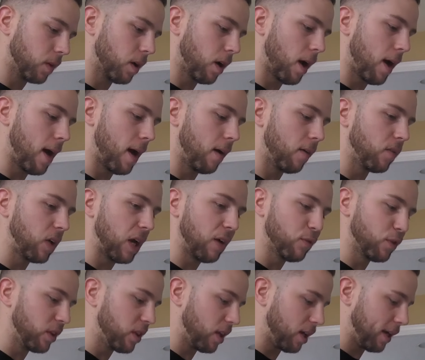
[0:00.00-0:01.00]
I have
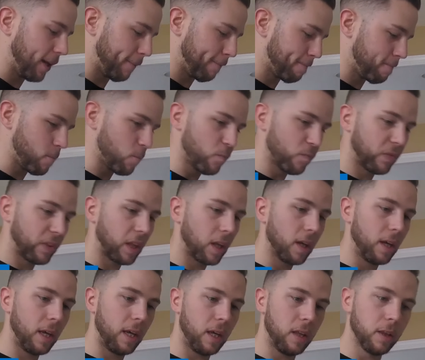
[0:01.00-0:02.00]
everything
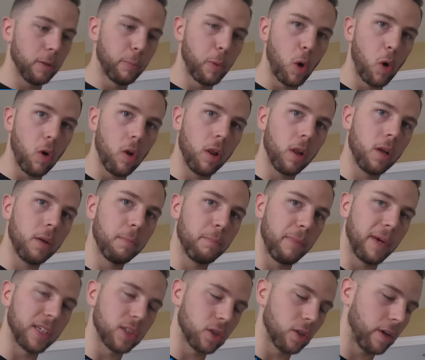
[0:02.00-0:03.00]
in the bowl
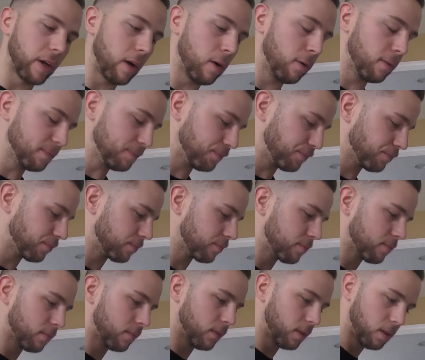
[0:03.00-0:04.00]
measured out,
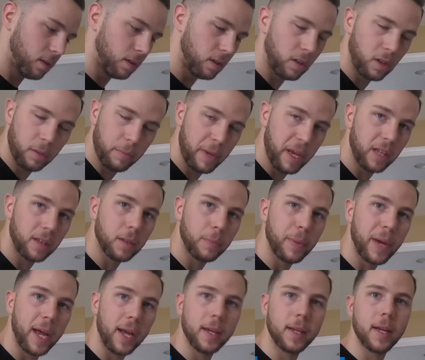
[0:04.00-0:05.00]
I'm gonna make the
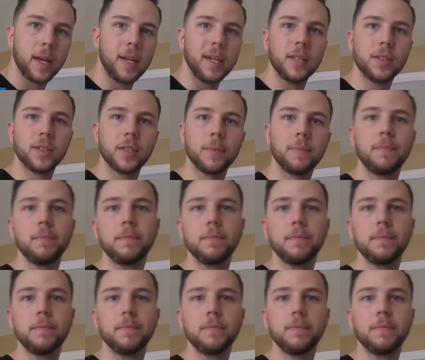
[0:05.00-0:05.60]
pancakes.